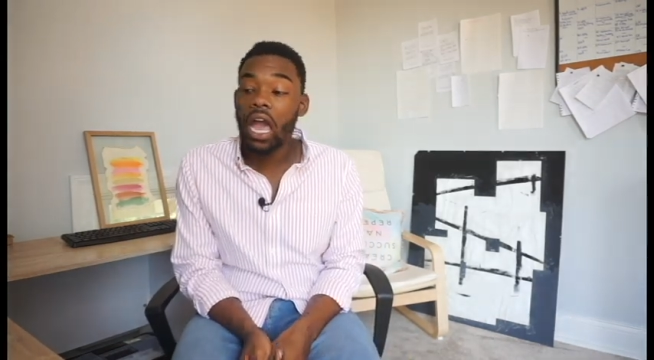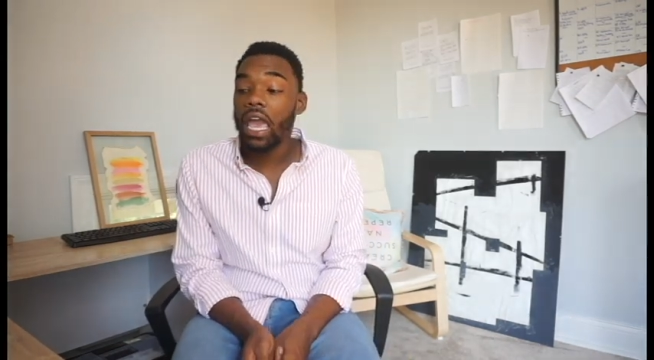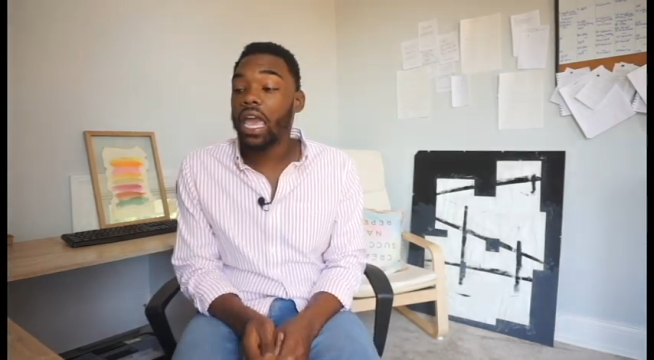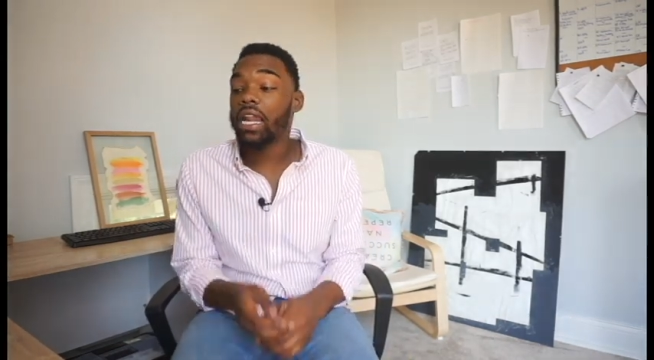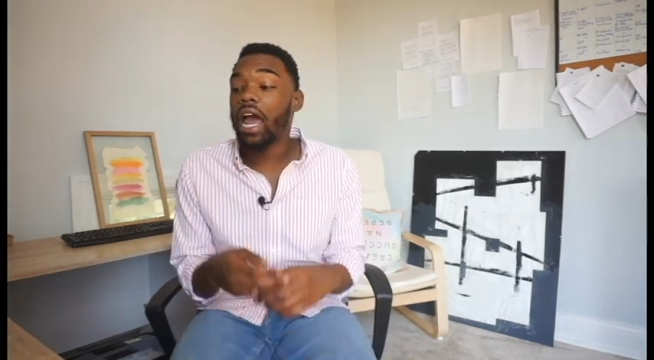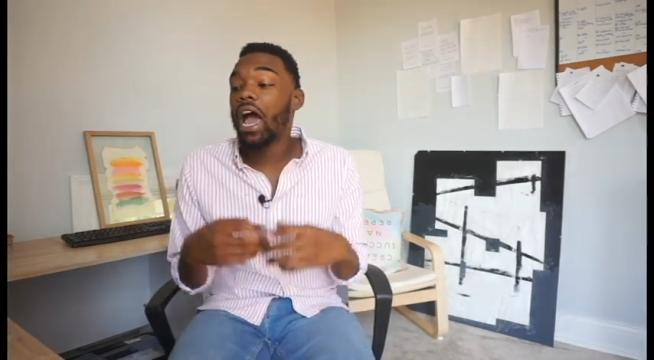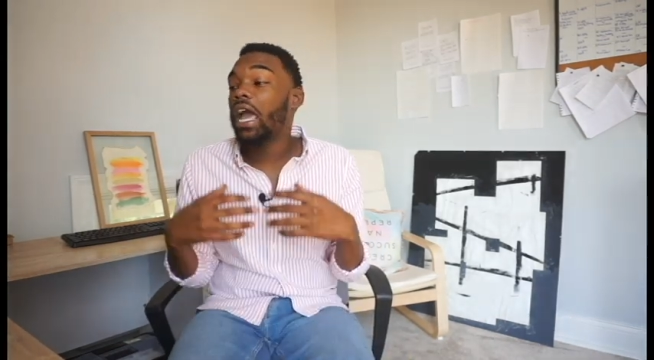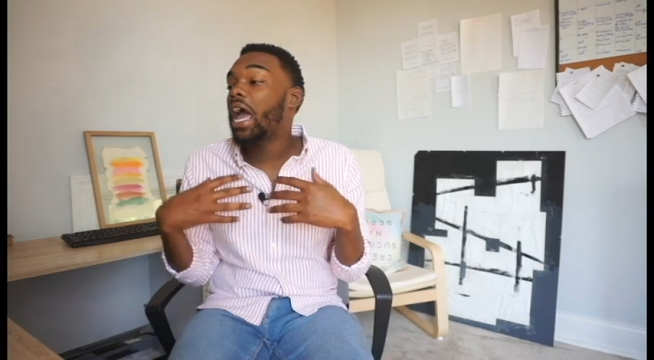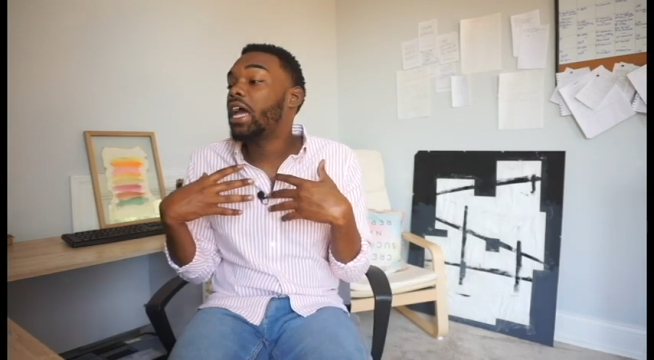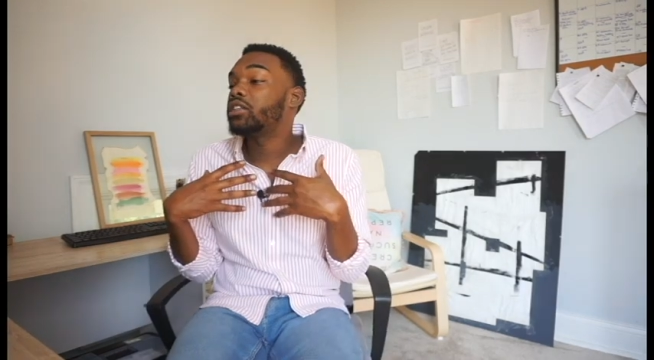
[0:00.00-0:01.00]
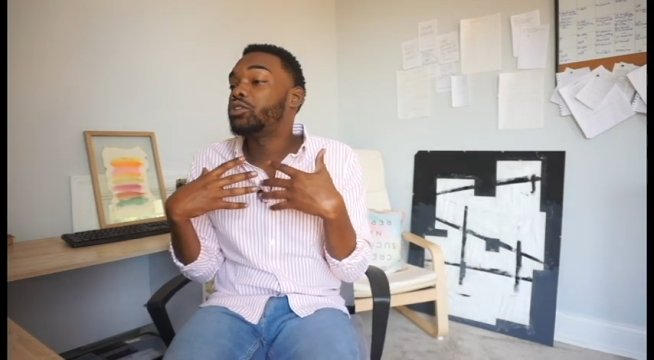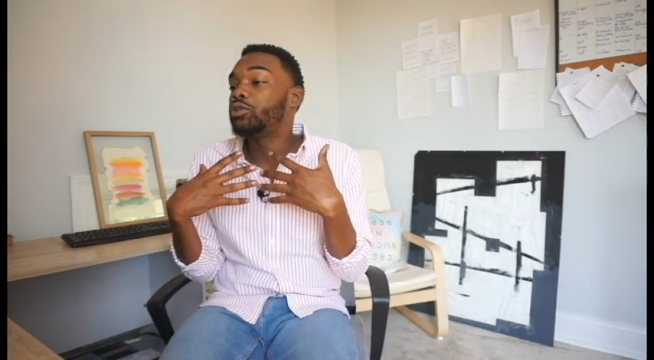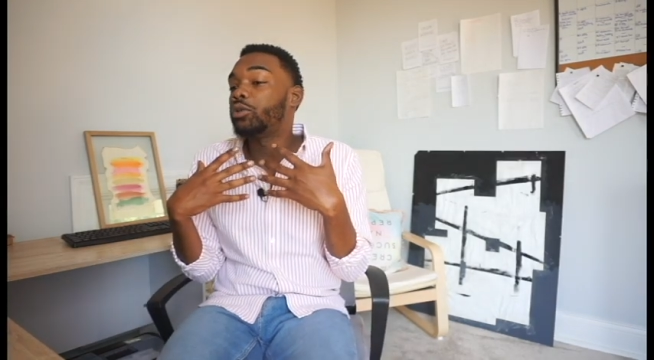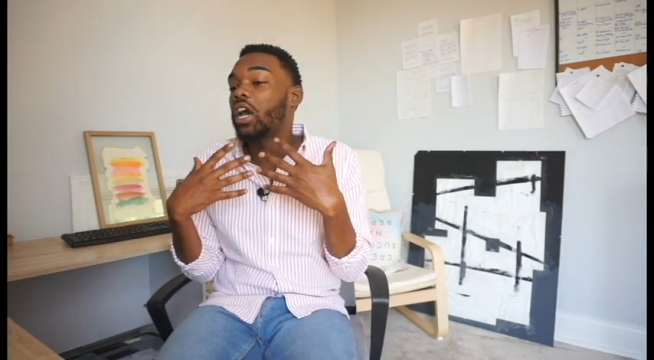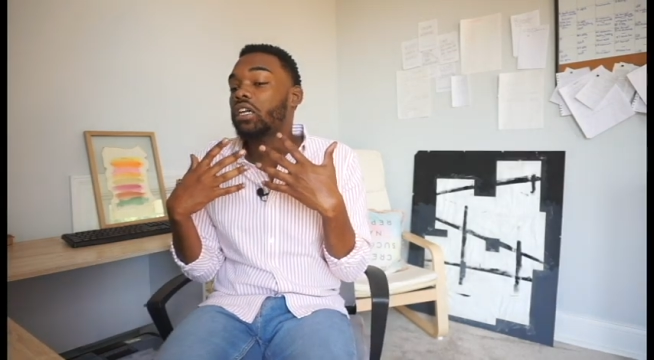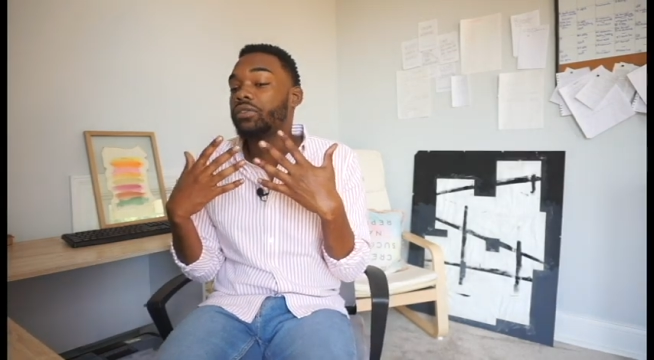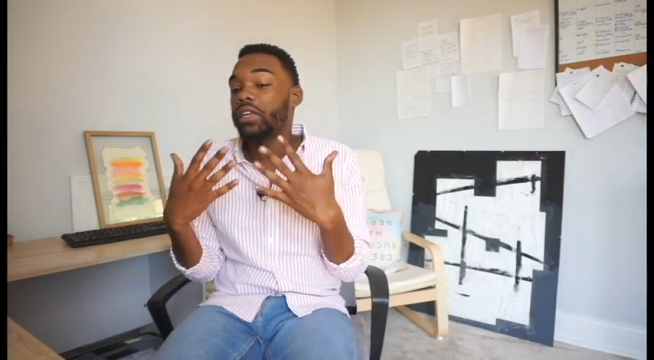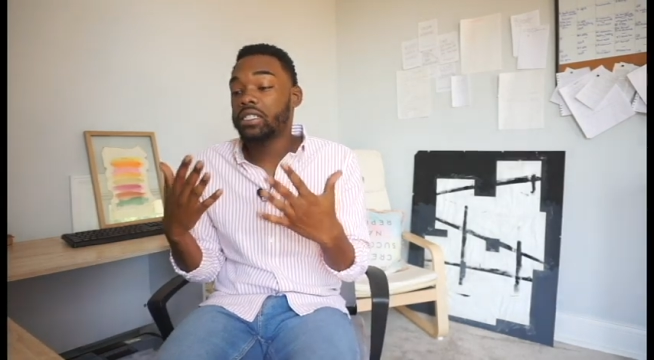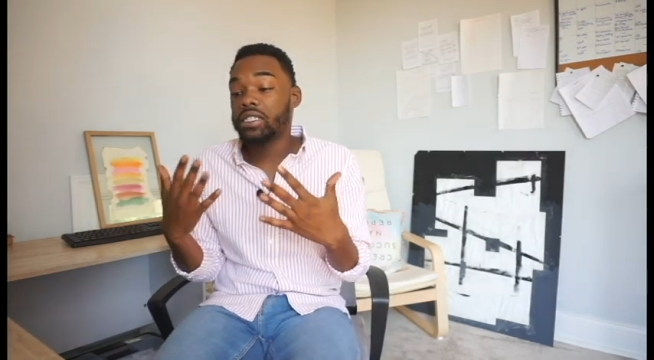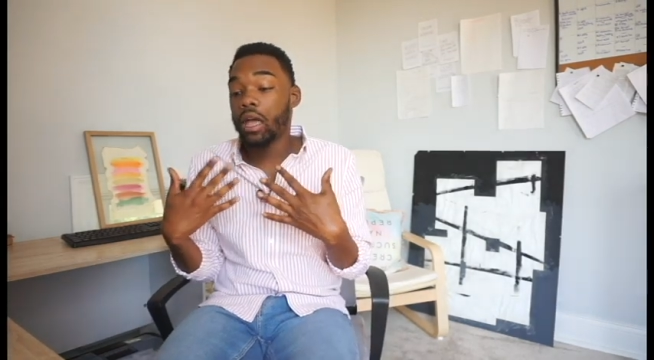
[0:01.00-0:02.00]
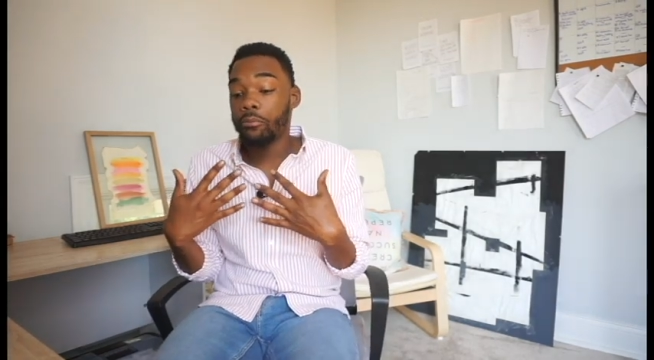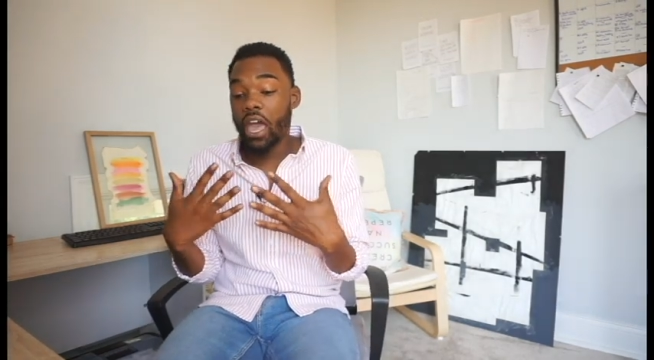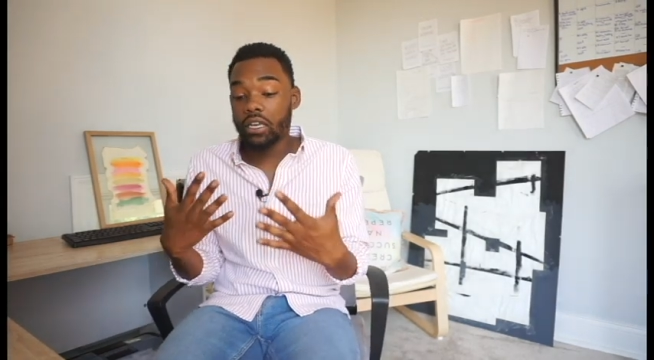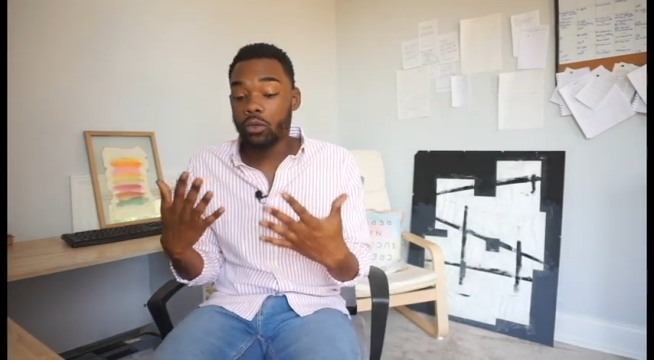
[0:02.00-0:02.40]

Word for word: And I had to kind of like step back